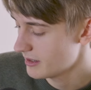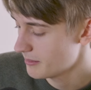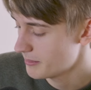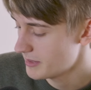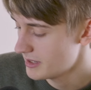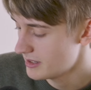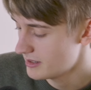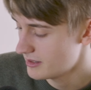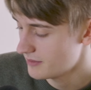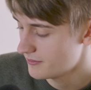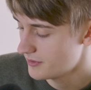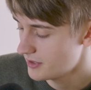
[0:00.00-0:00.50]
I
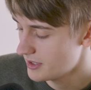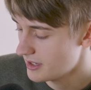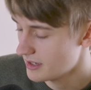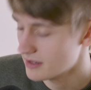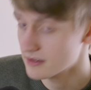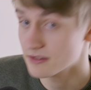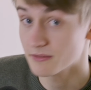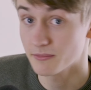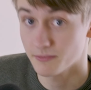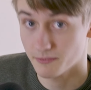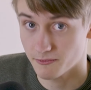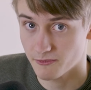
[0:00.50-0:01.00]
mean, if you
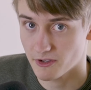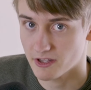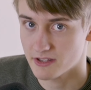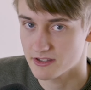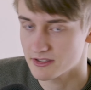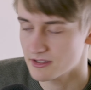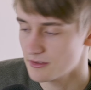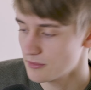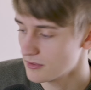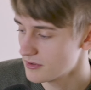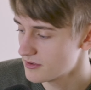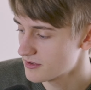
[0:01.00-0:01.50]
get some
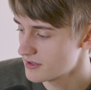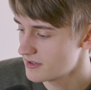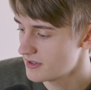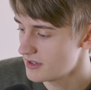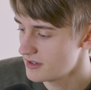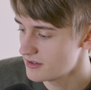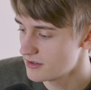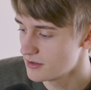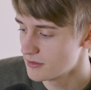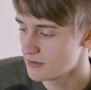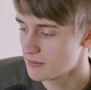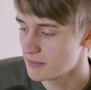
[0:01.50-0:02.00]
fancy ones in
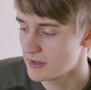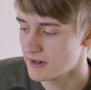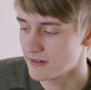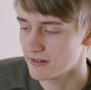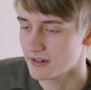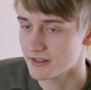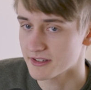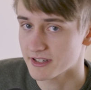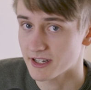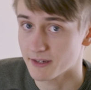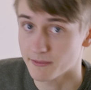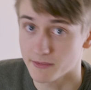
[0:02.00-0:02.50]
these newer
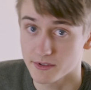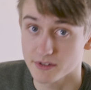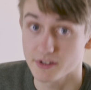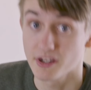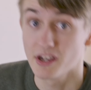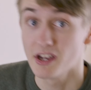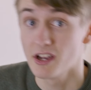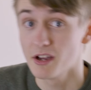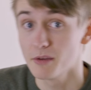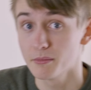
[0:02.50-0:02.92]
mirrorless cameras,